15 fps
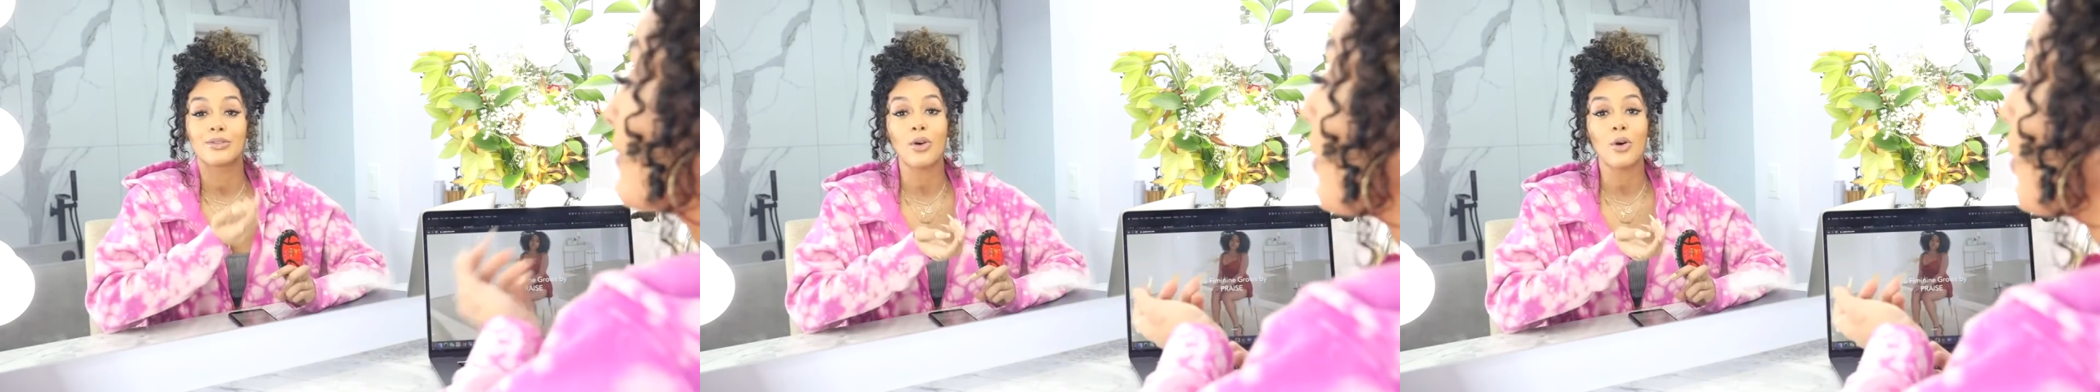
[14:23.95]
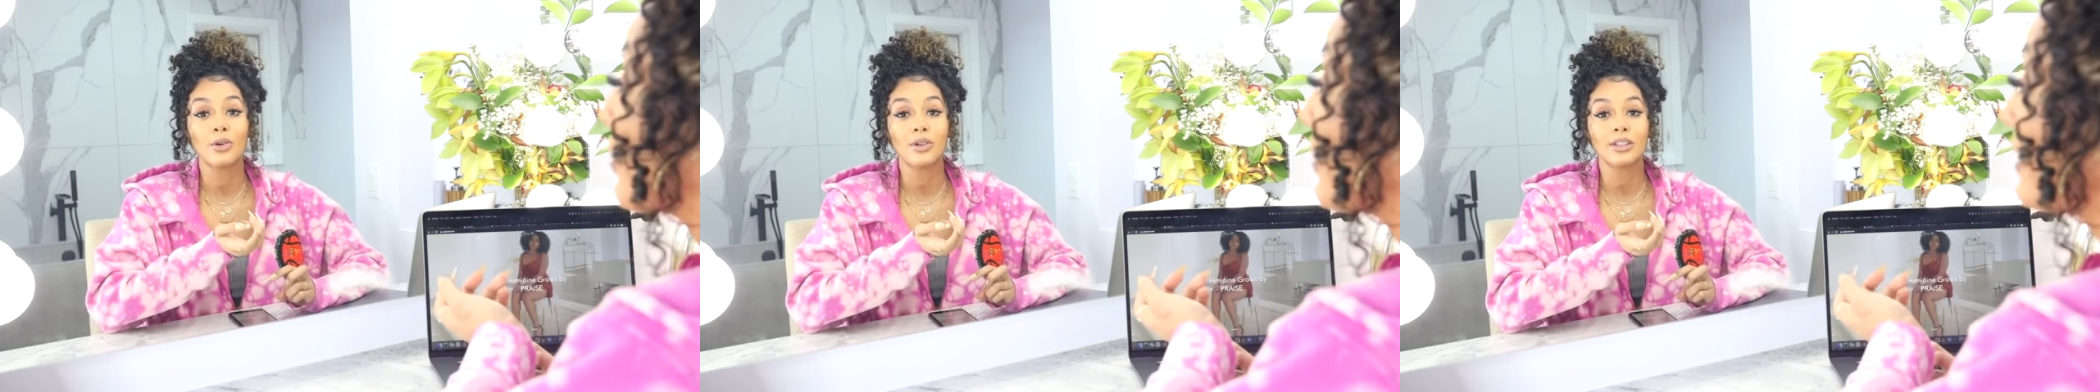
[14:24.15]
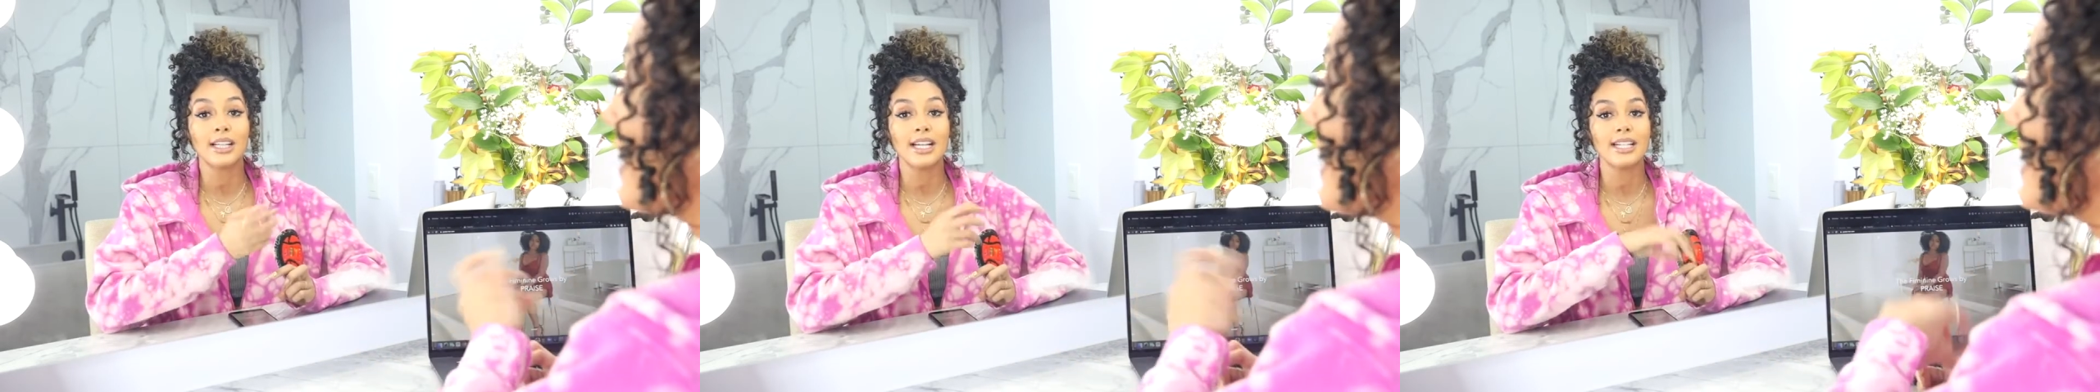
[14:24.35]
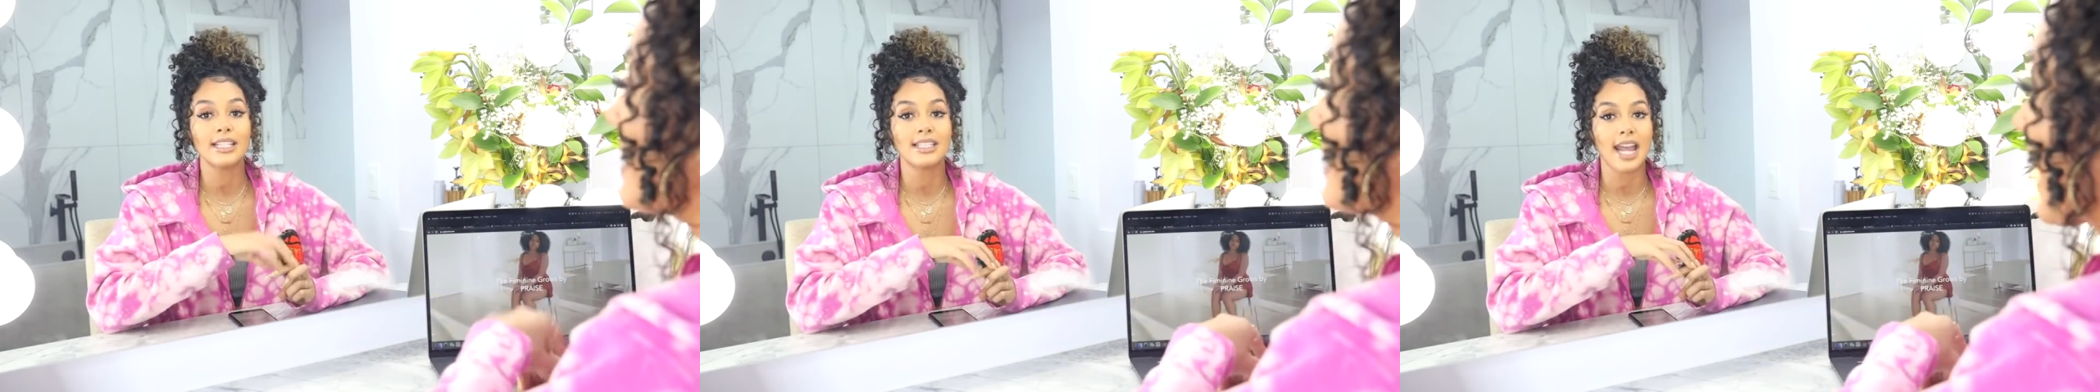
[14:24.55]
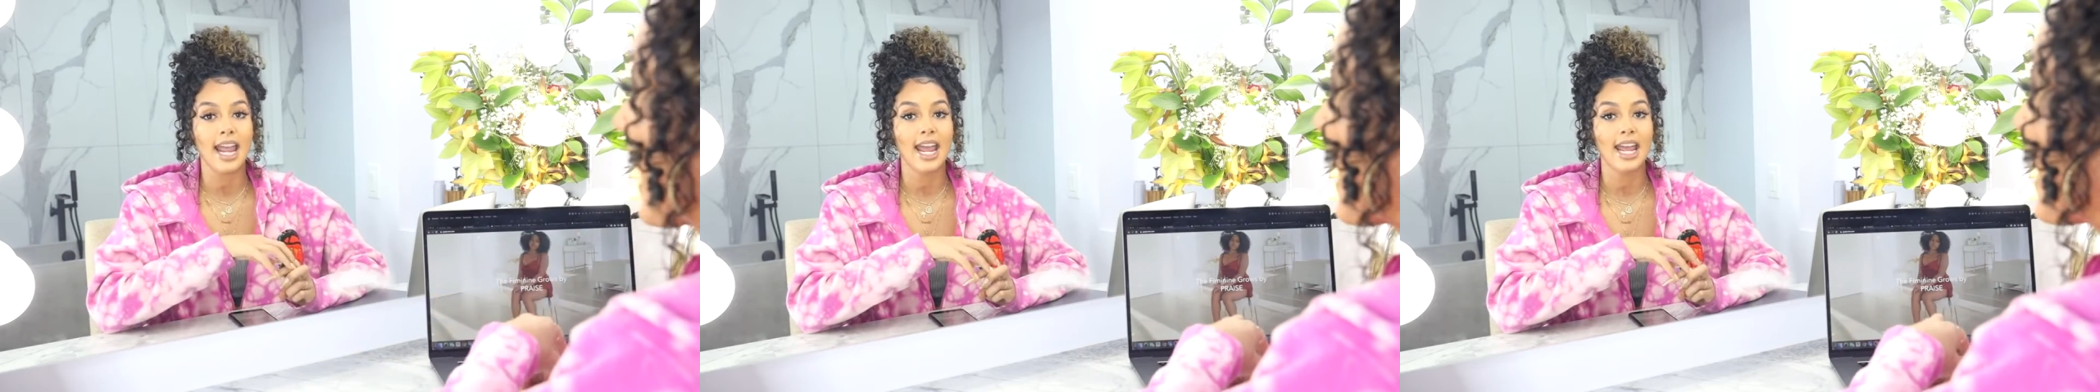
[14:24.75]

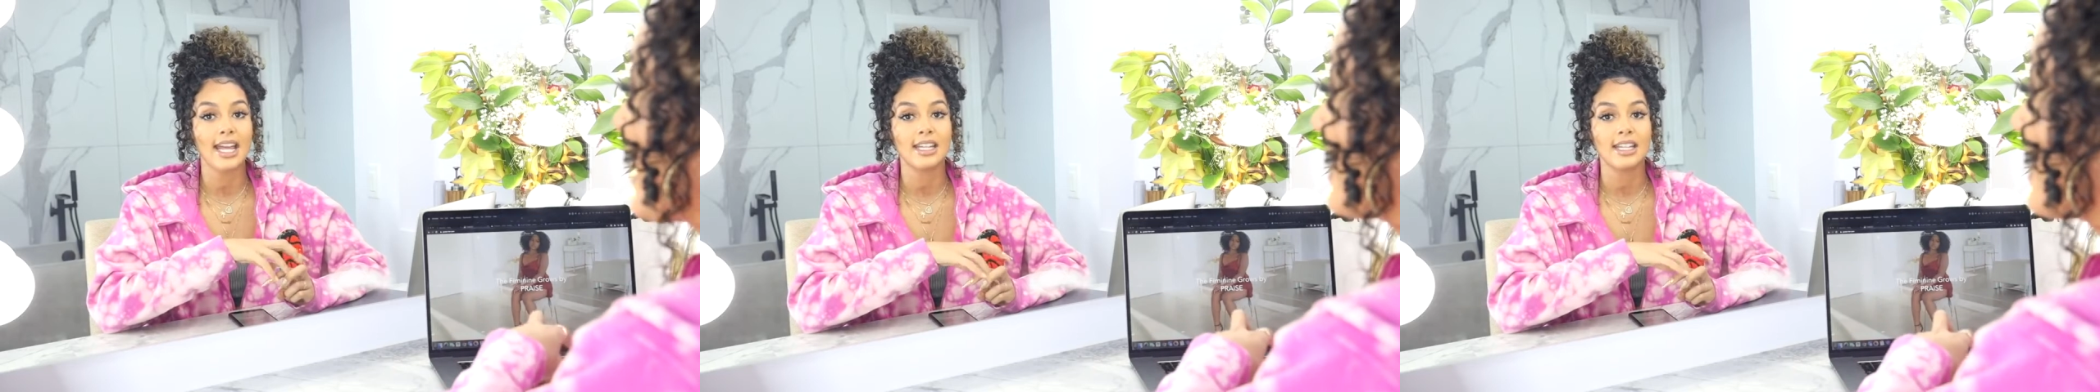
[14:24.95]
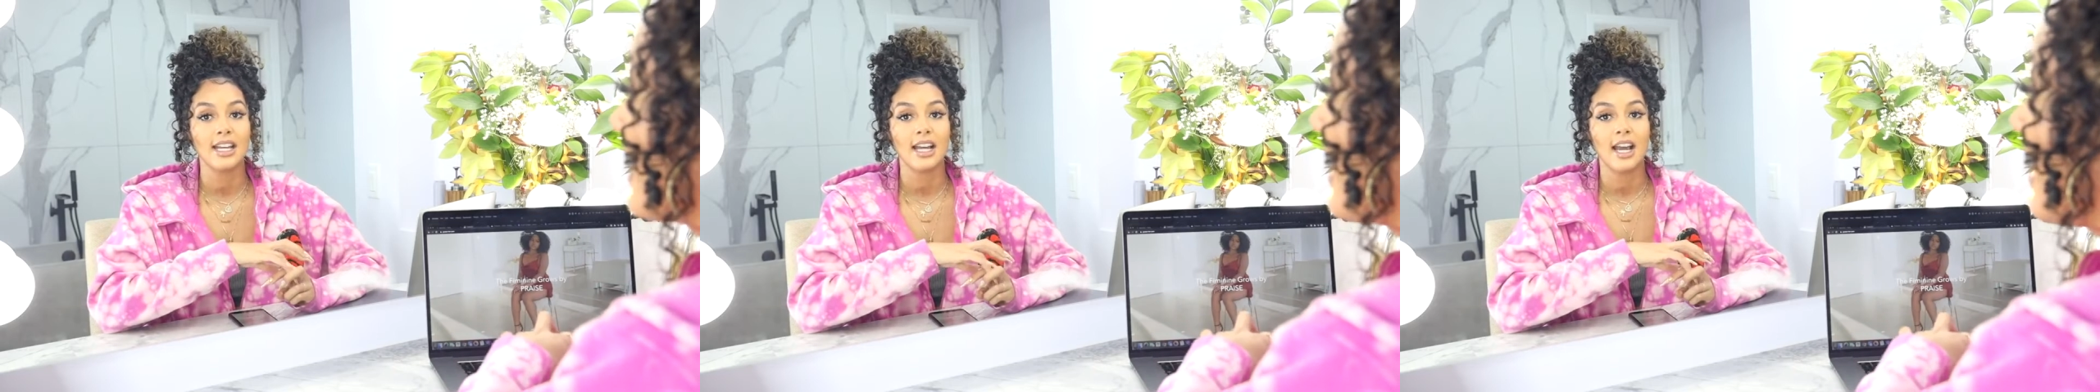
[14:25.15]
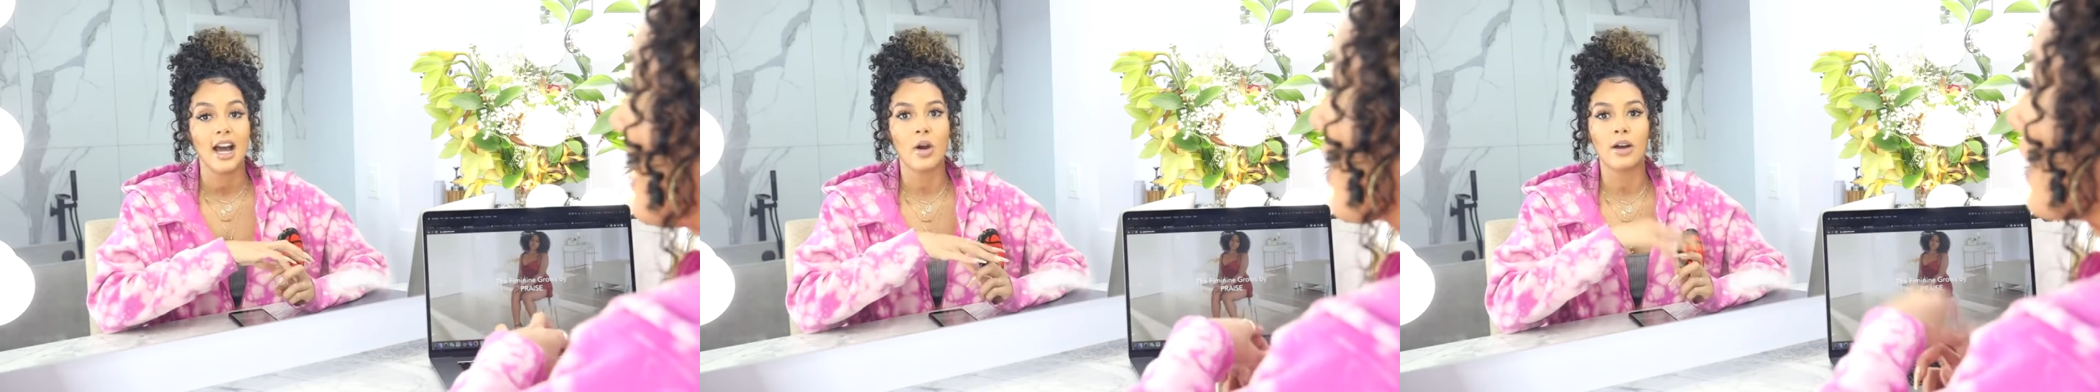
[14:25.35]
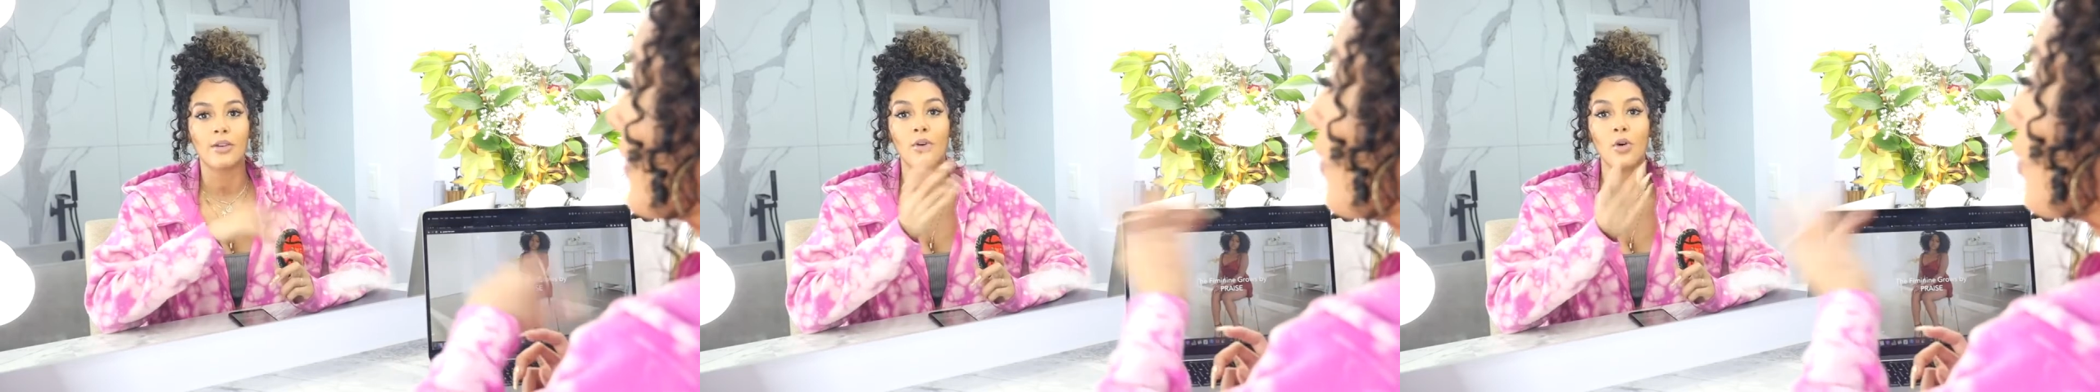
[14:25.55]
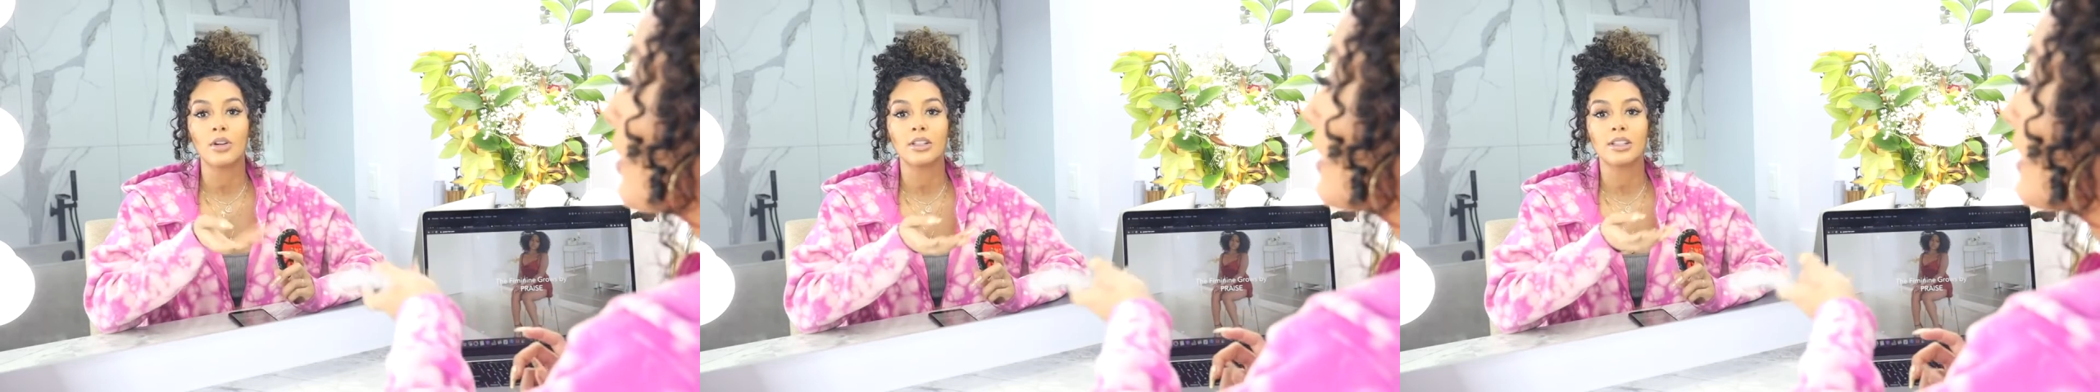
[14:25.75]
vocalist
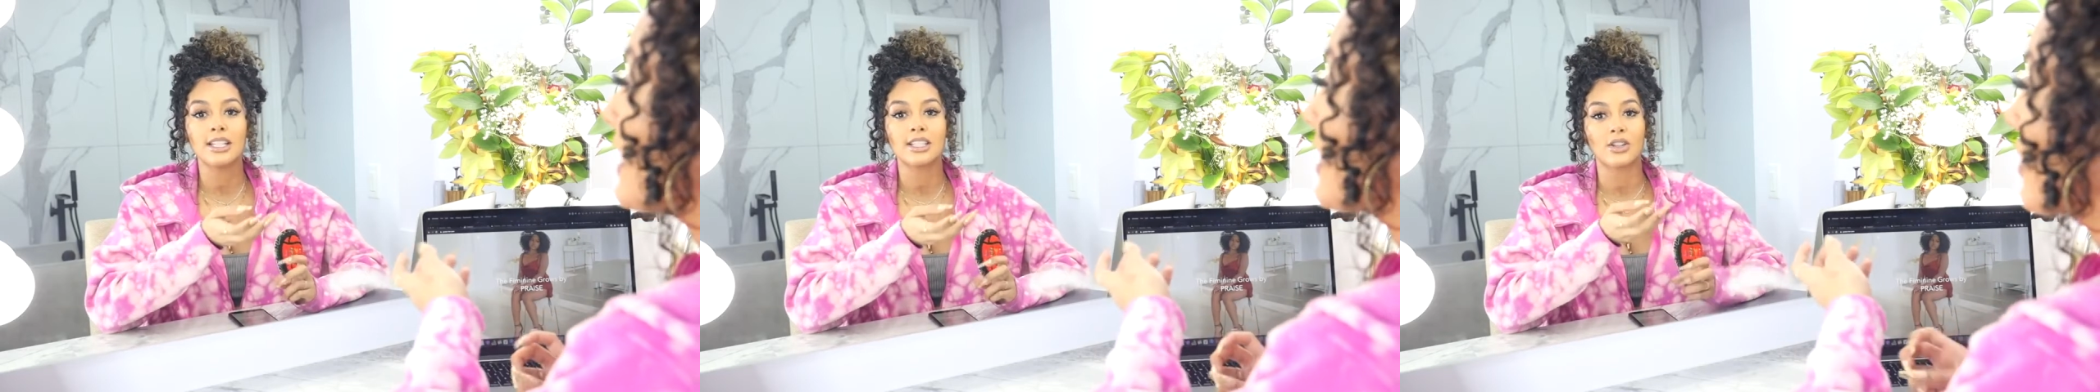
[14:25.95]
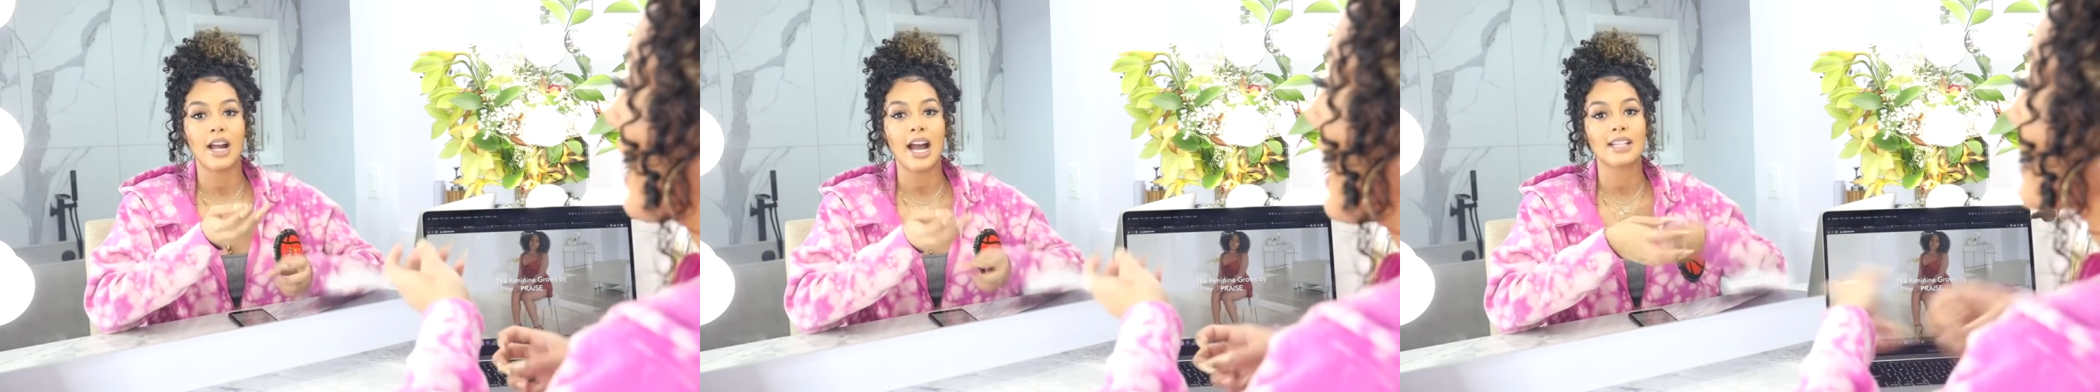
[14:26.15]
or